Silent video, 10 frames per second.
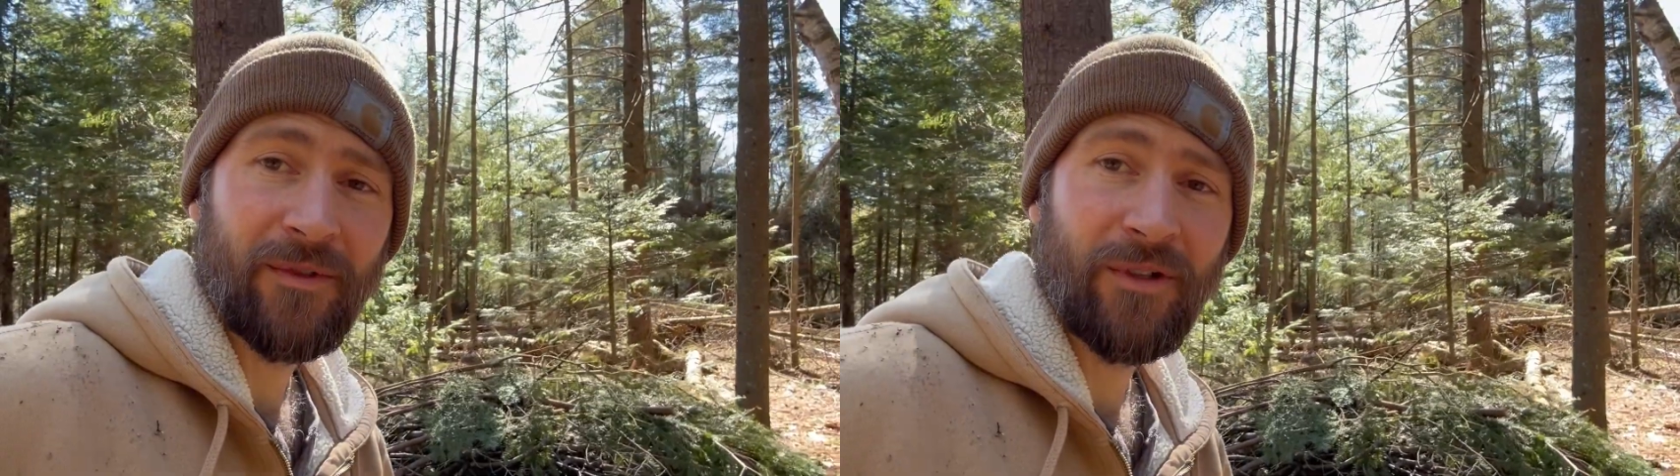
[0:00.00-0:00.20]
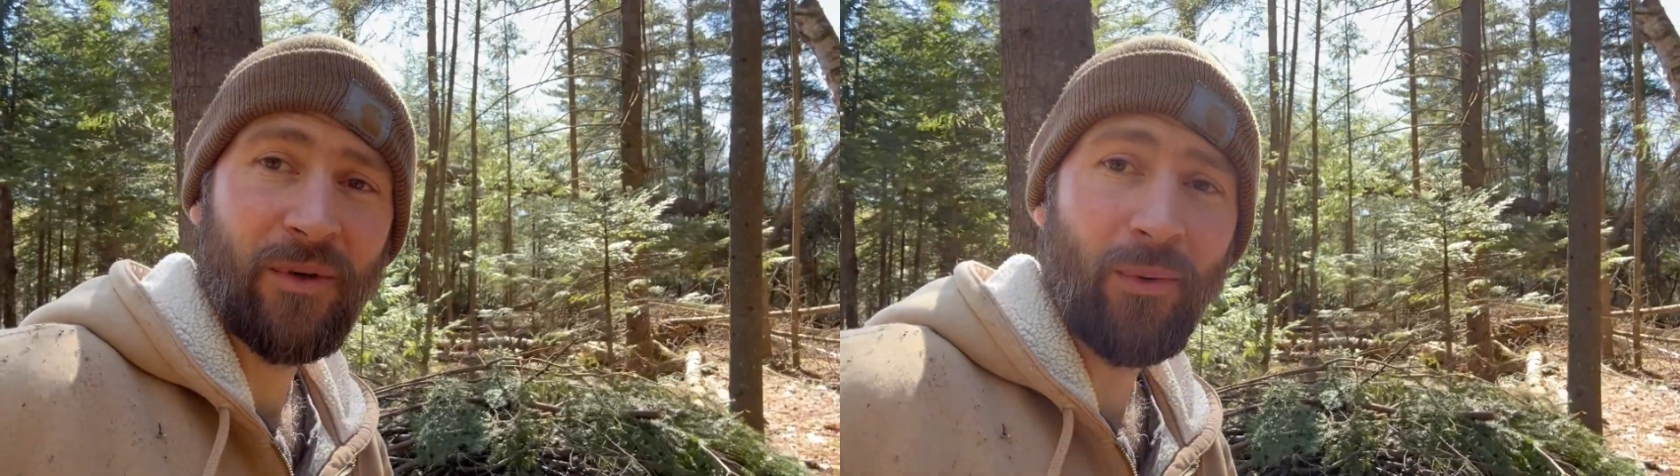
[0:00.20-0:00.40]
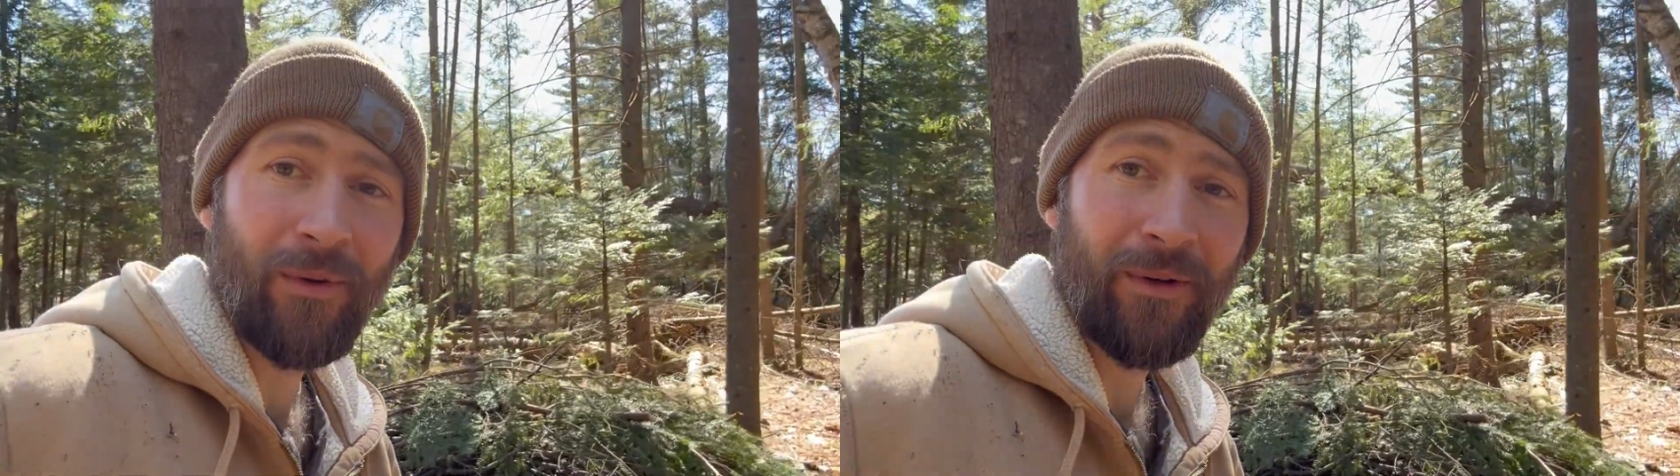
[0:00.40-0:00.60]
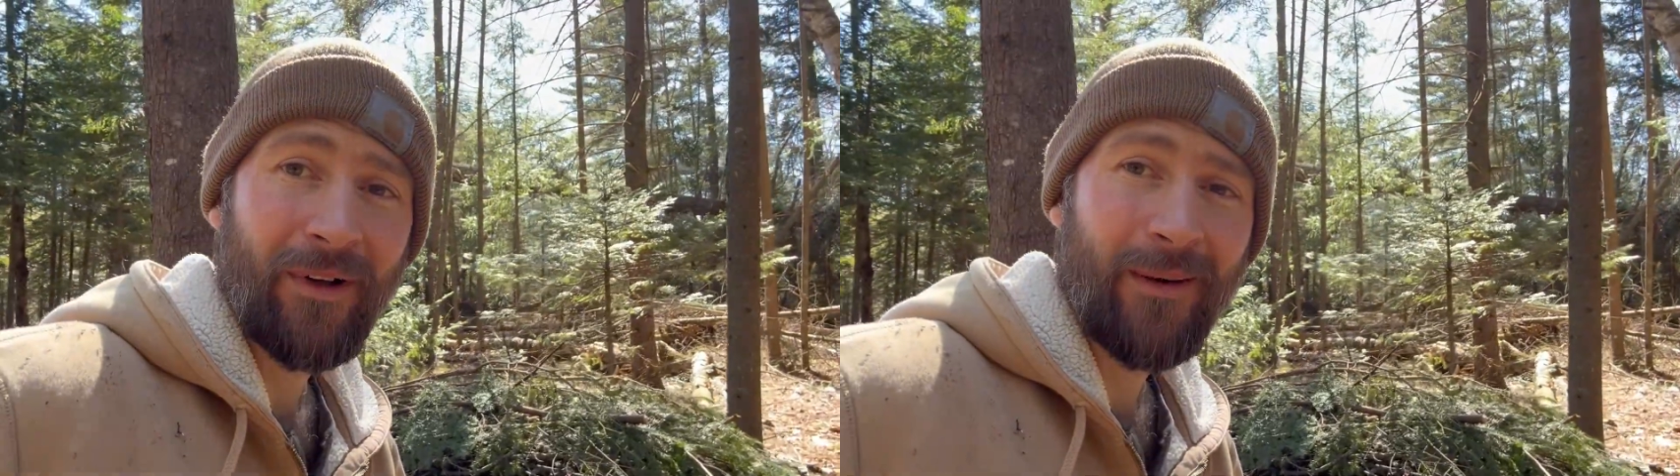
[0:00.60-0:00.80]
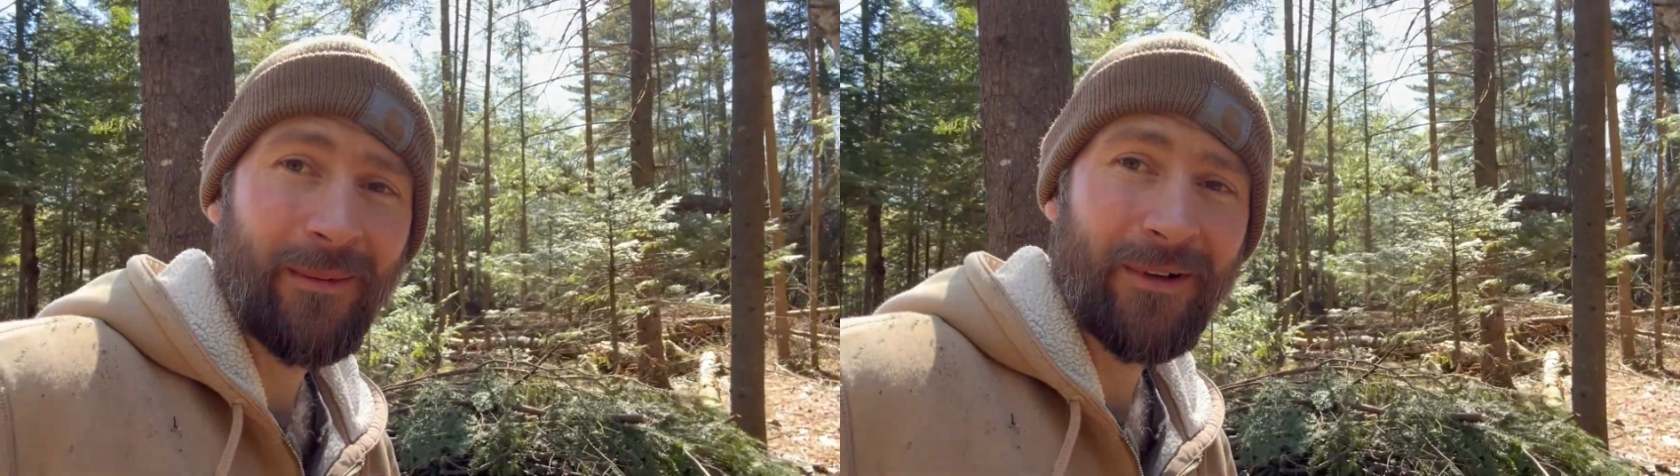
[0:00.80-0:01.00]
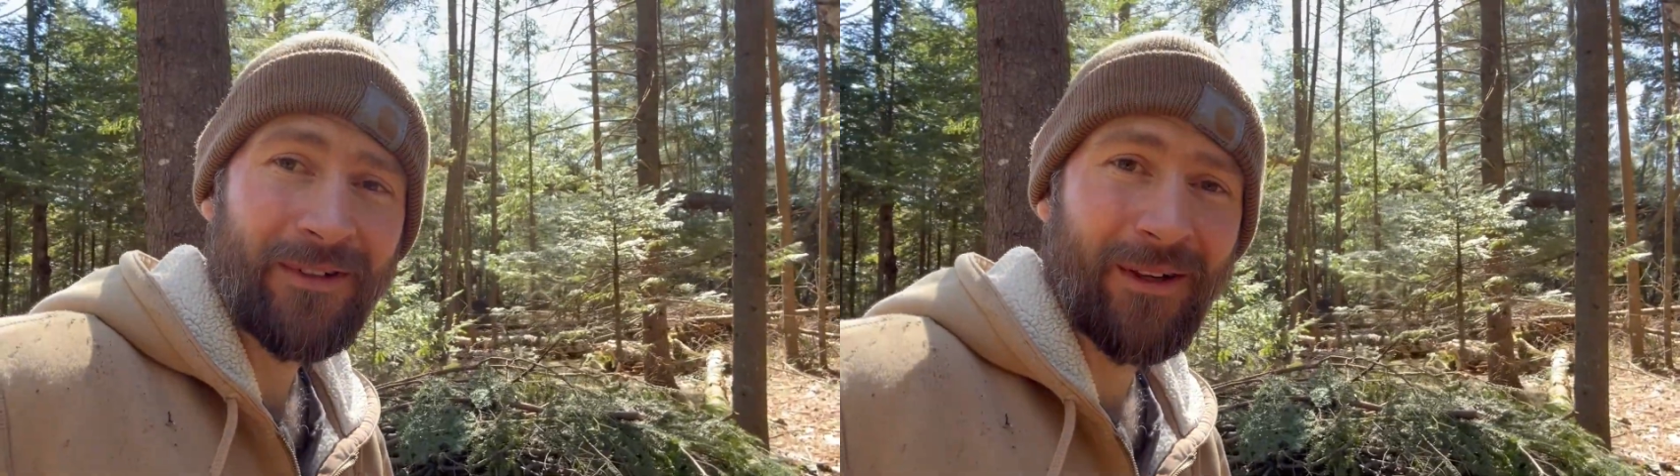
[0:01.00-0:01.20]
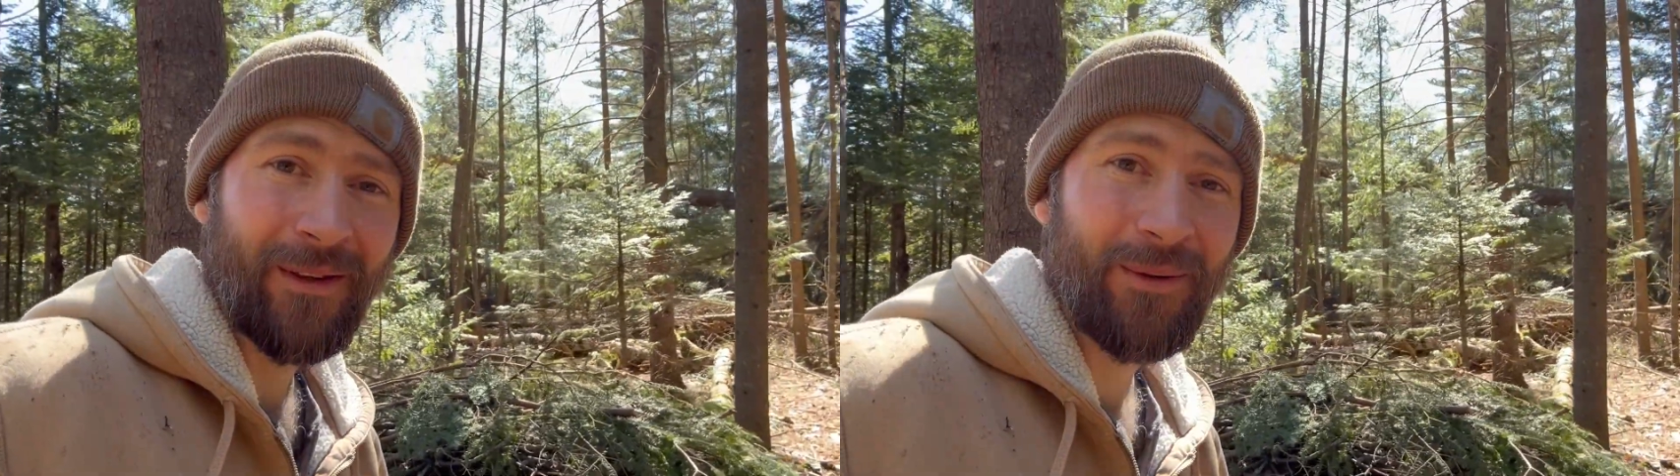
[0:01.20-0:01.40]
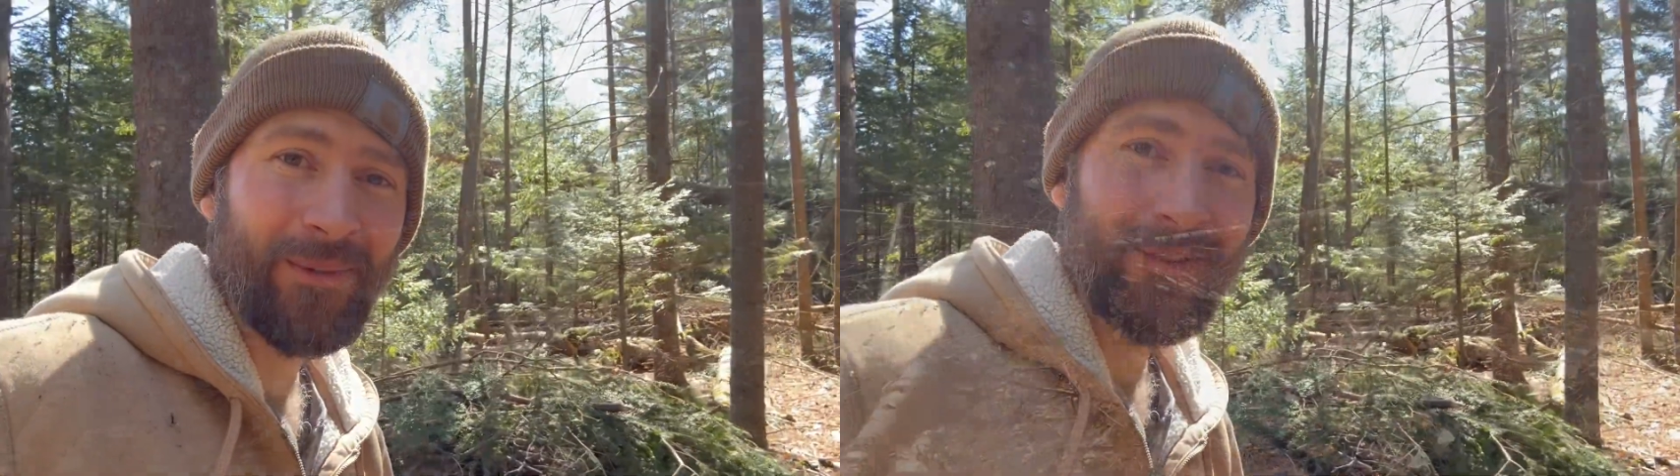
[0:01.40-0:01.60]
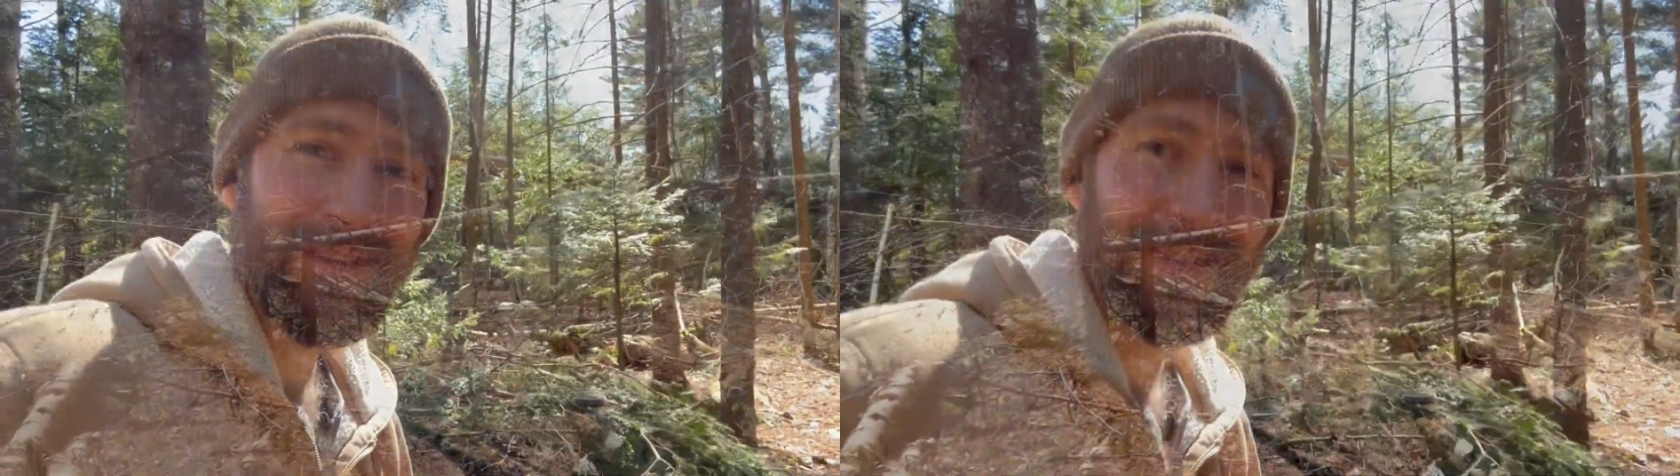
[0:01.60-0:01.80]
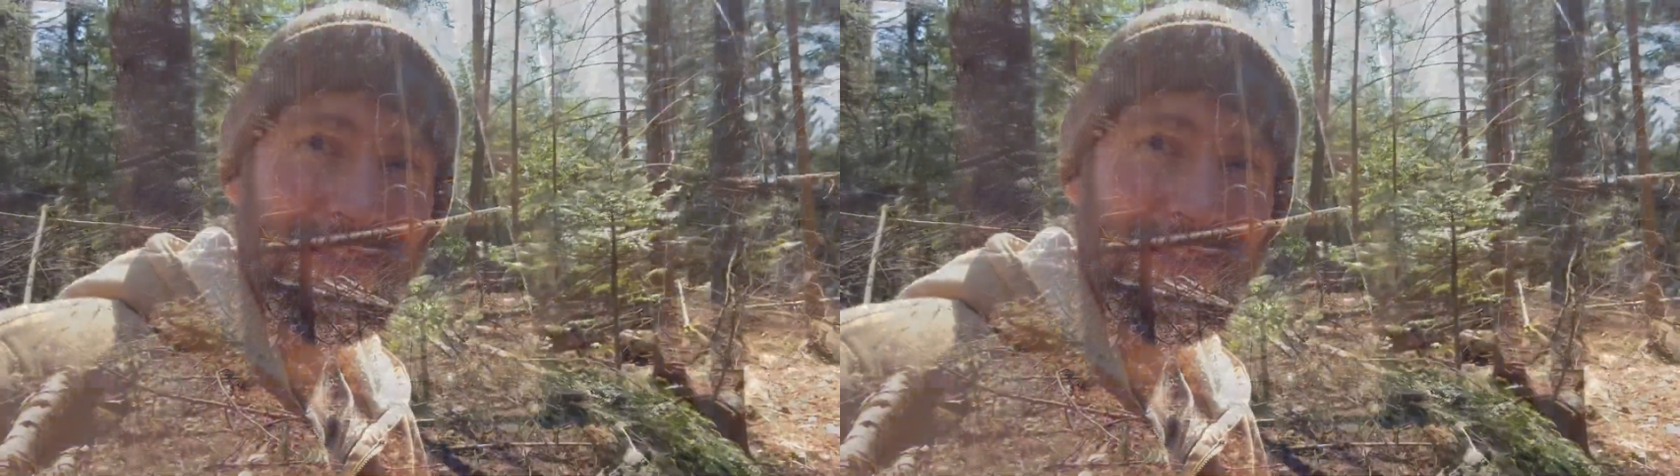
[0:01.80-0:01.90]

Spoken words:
squirrel claw marks on those.